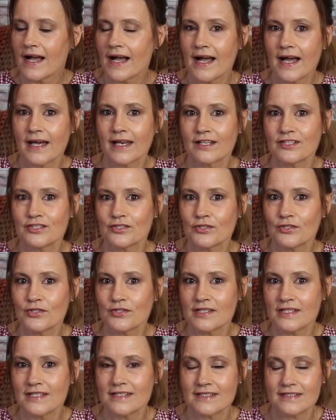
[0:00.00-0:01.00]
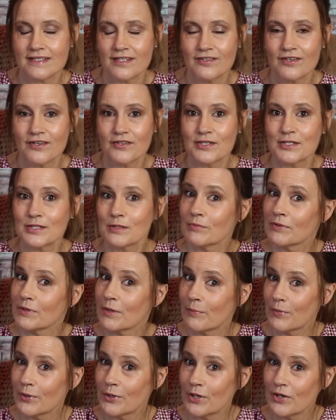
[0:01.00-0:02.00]
And I chose this because I thought this would be
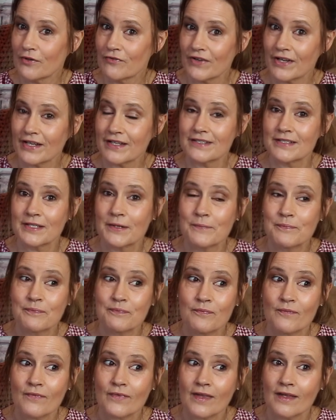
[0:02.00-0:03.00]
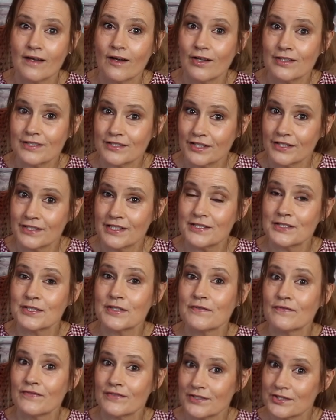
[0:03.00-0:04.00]
a perfect
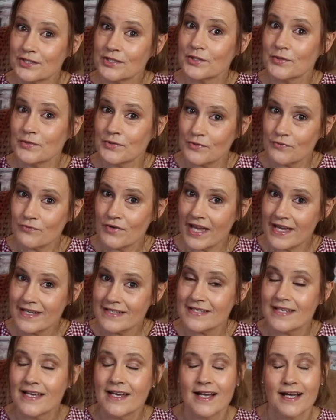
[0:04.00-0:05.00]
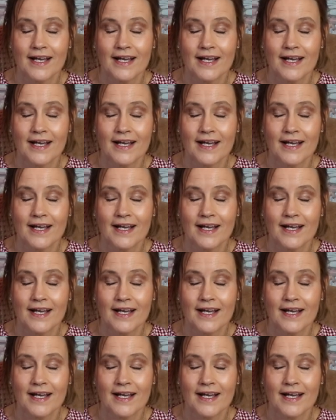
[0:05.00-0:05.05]
alternative to the red.